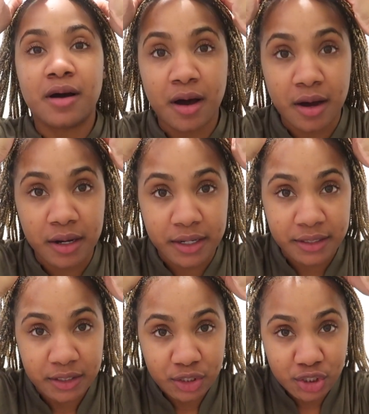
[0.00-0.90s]

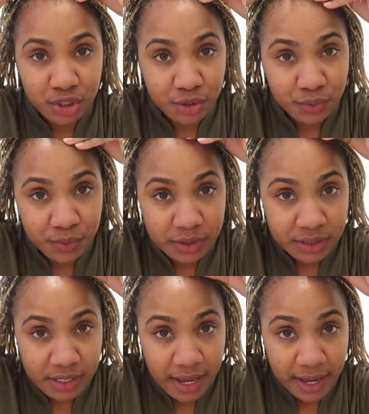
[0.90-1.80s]
on
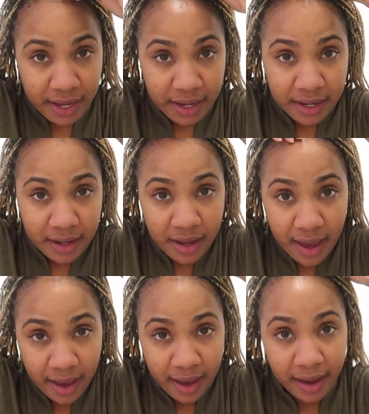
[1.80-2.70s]
Tuesday,
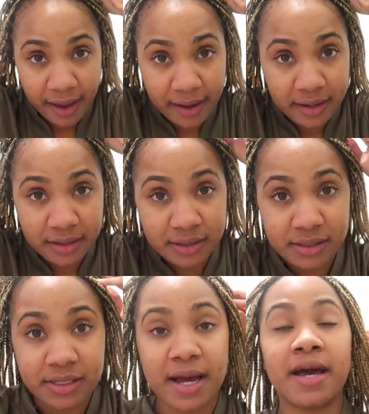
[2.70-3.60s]

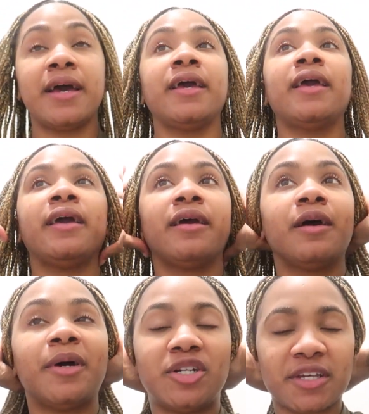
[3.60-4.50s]
and
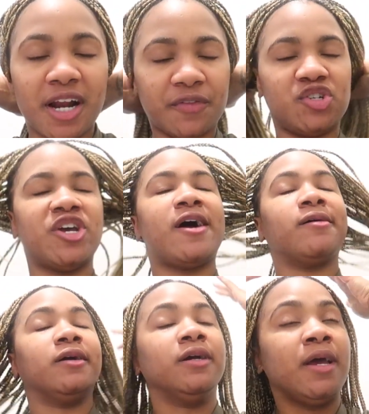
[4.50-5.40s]
I just got out the
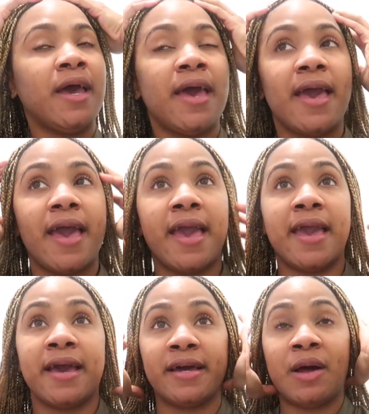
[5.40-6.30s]
shower
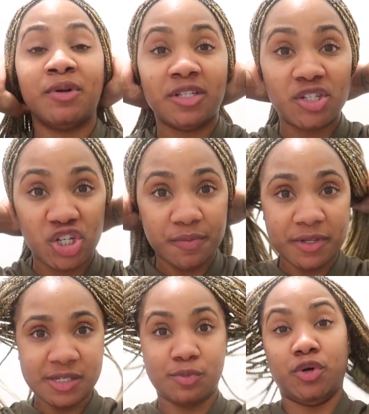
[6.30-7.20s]
and I went to the gym
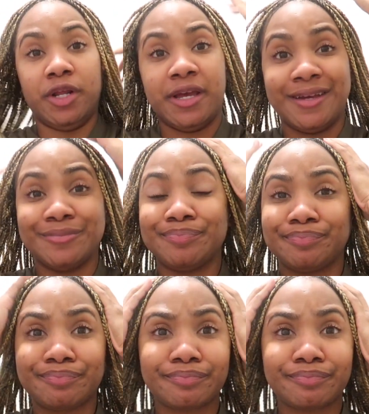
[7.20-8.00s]
this morning.